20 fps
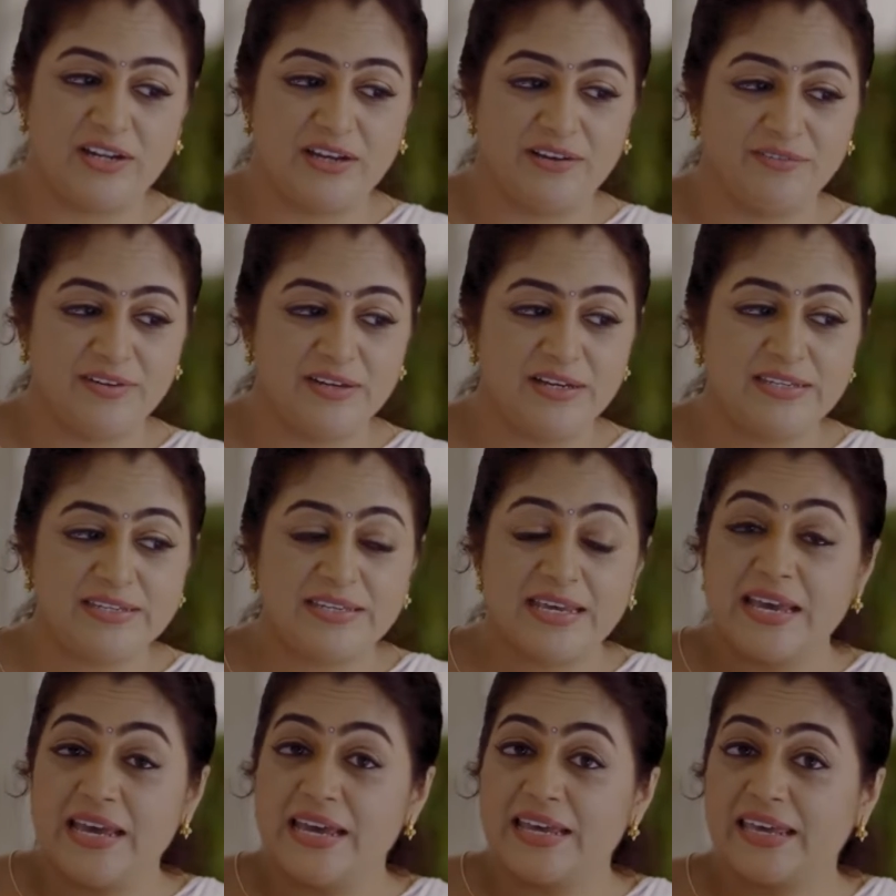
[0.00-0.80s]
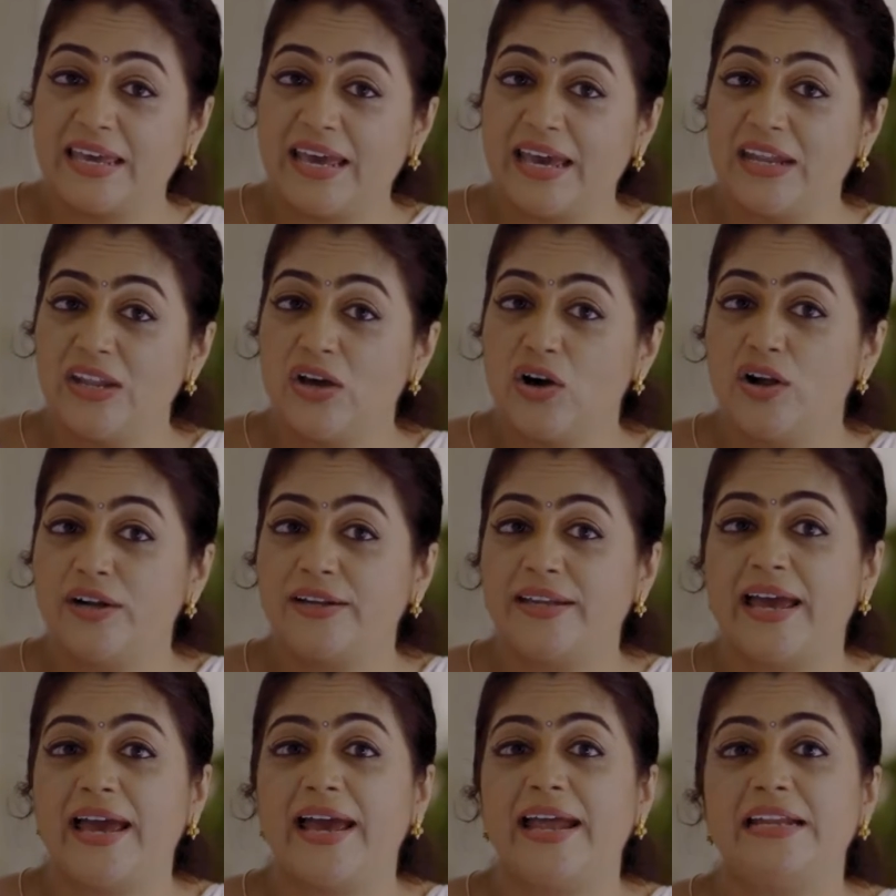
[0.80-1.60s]
lovers
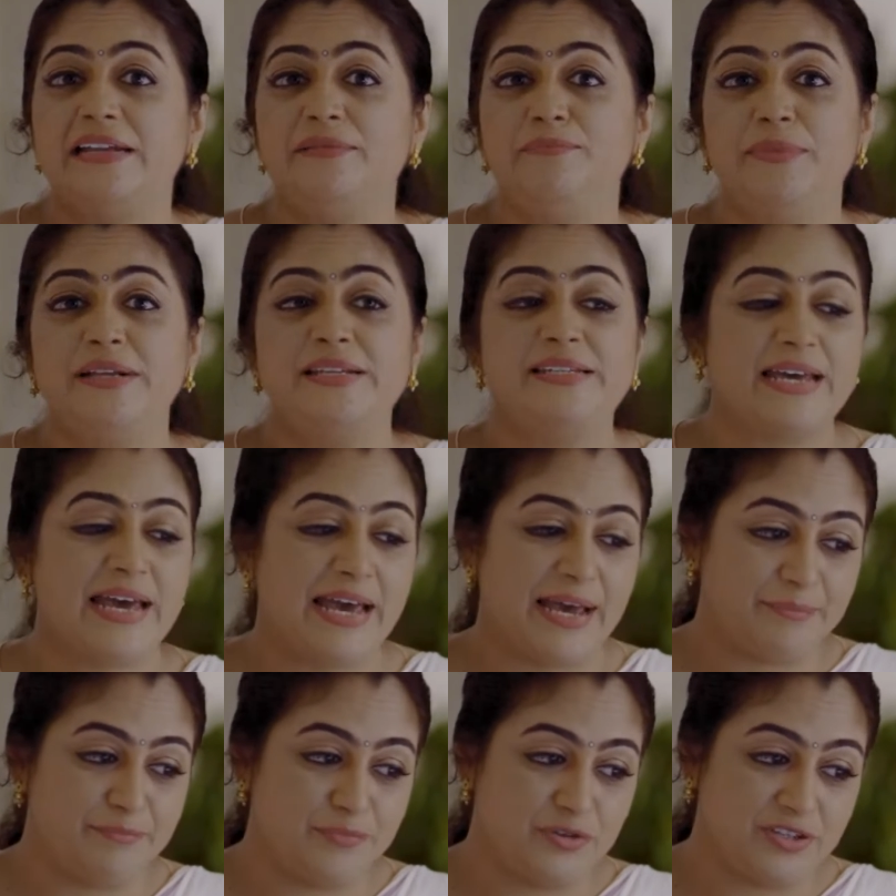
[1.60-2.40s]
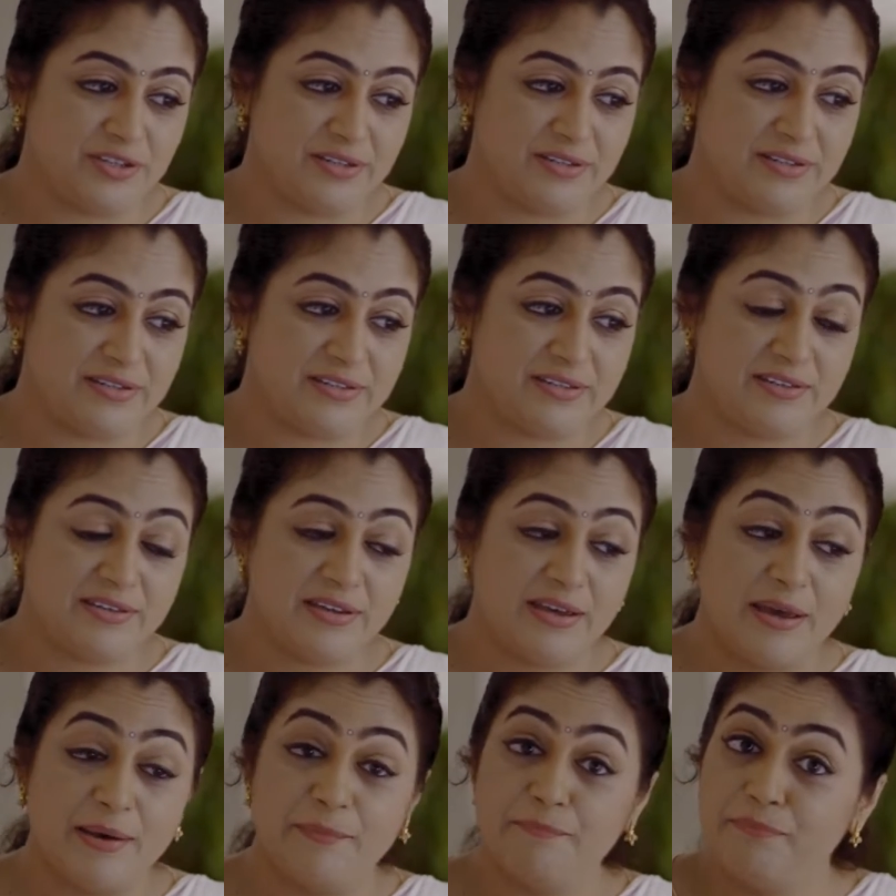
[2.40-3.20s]
cannot admit absence,
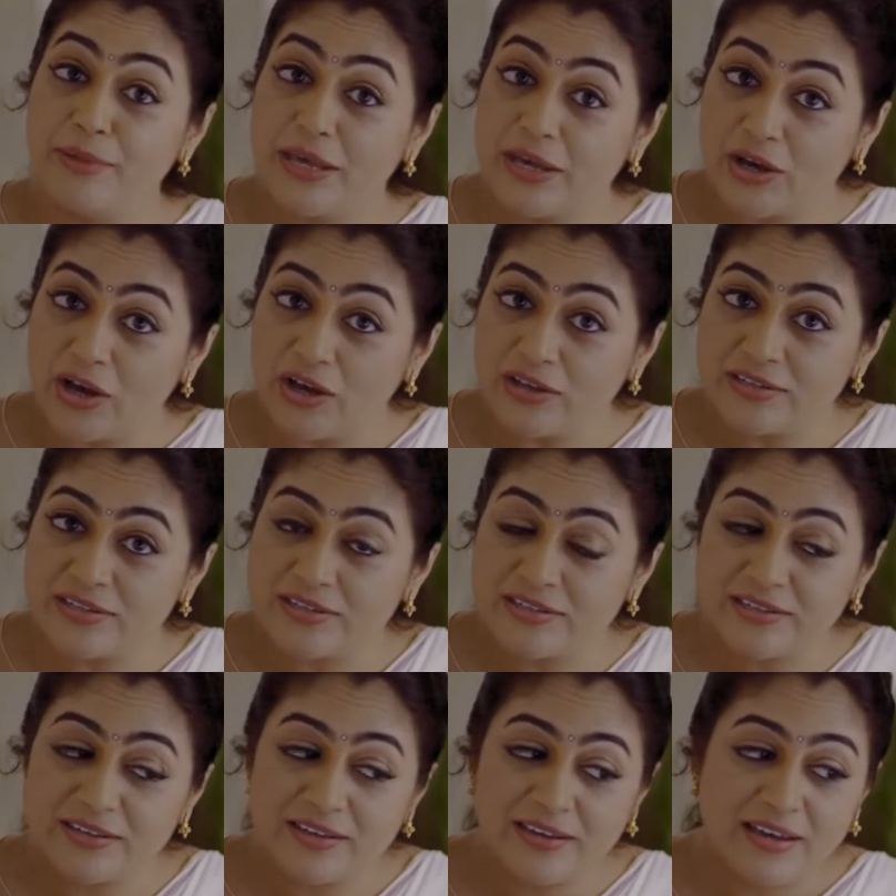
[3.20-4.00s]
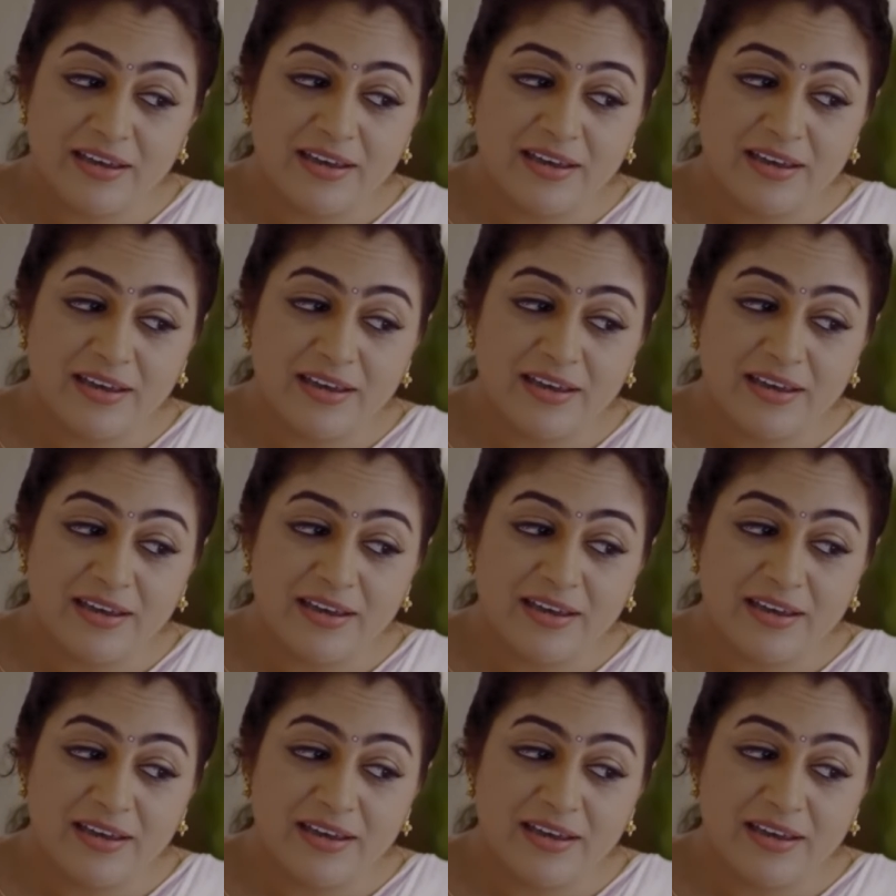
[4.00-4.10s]
because